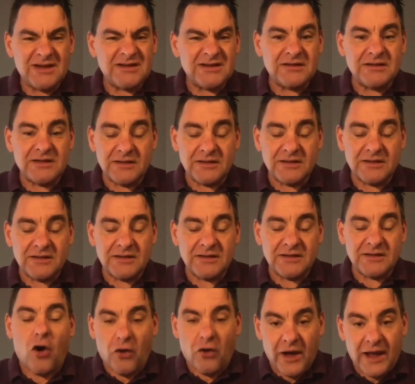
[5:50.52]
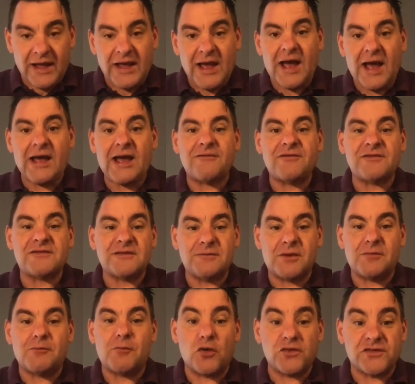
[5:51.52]
Not all AI, obviously, but
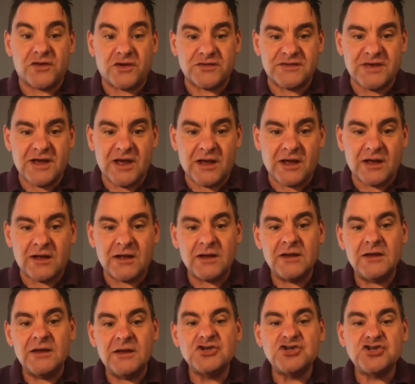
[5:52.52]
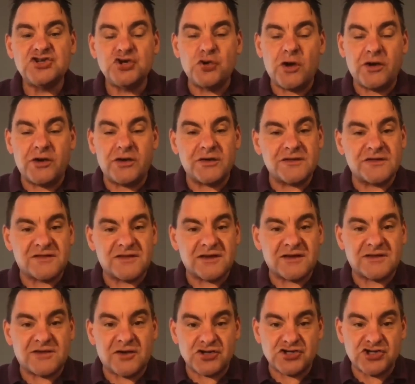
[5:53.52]
most are tech. 206
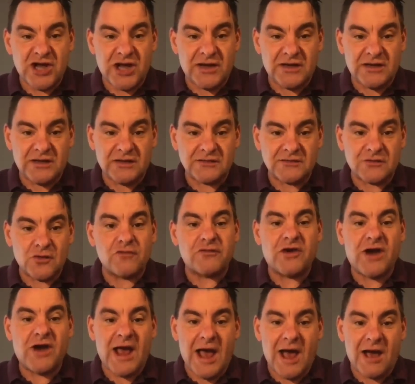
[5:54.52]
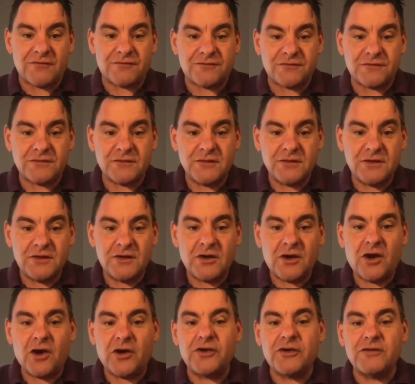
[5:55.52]
are Chinese, over half.
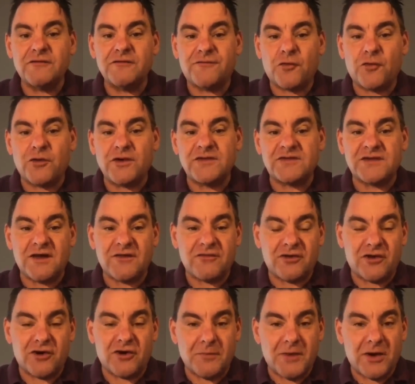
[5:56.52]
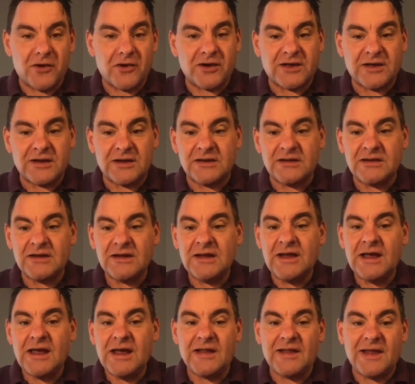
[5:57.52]
147 are American,
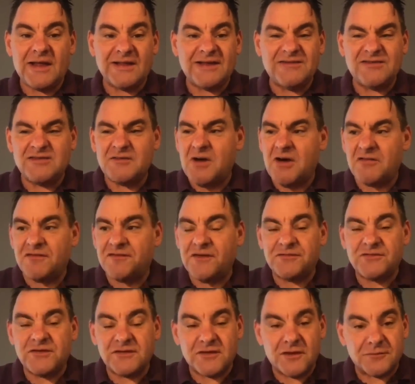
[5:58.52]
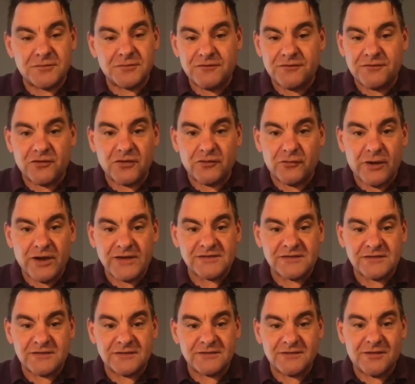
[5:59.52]
and that leaves about 50 something for the
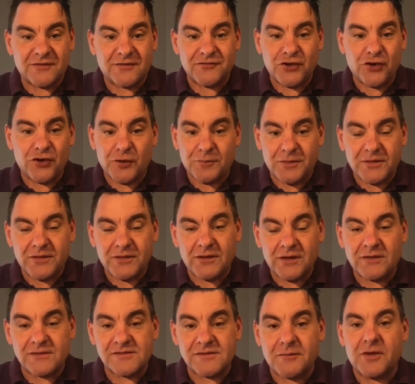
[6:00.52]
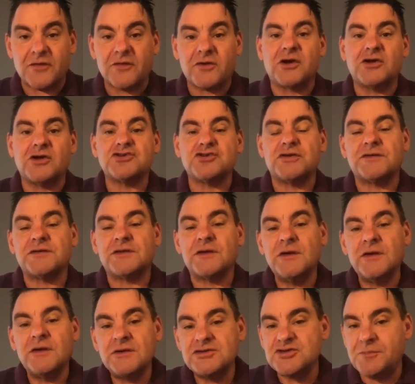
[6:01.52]
rest of Europe and some other countries,
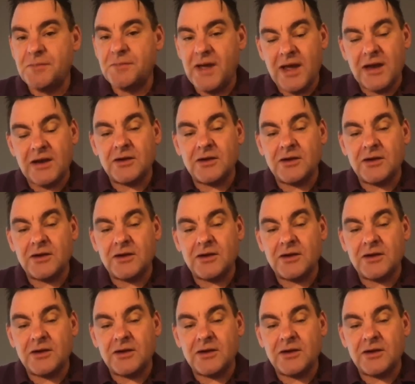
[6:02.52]
Japan and